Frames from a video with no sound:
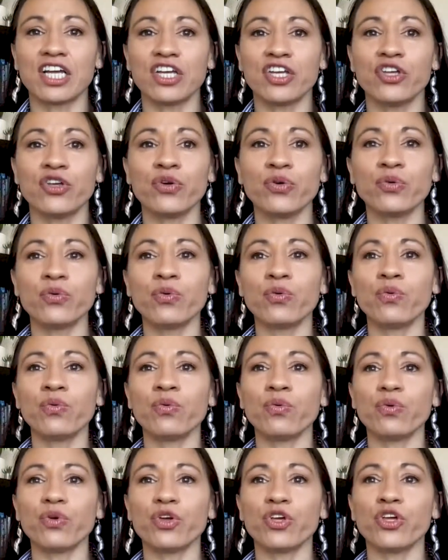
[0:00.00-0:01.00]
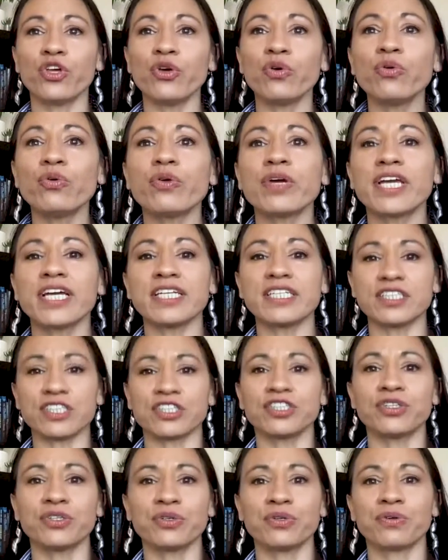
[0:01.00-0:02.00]
you you get
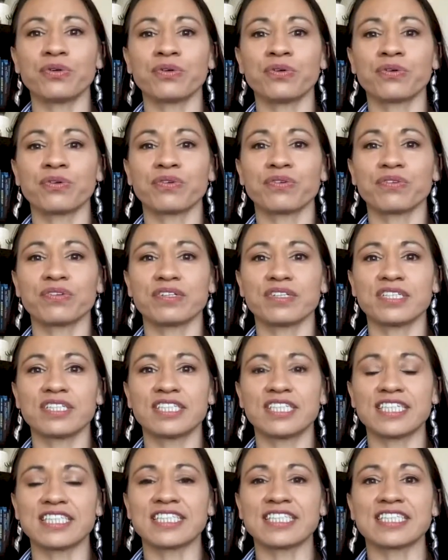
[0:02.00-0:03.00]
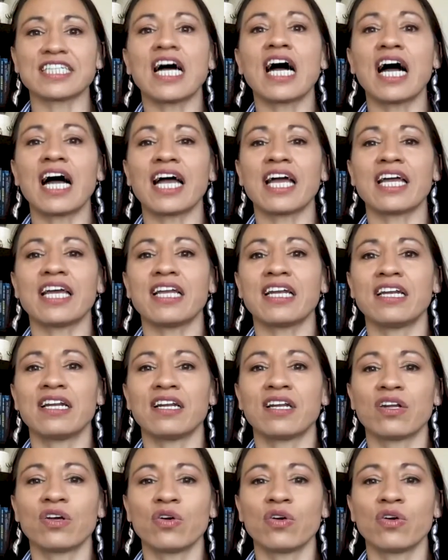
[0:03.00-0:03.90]
to decide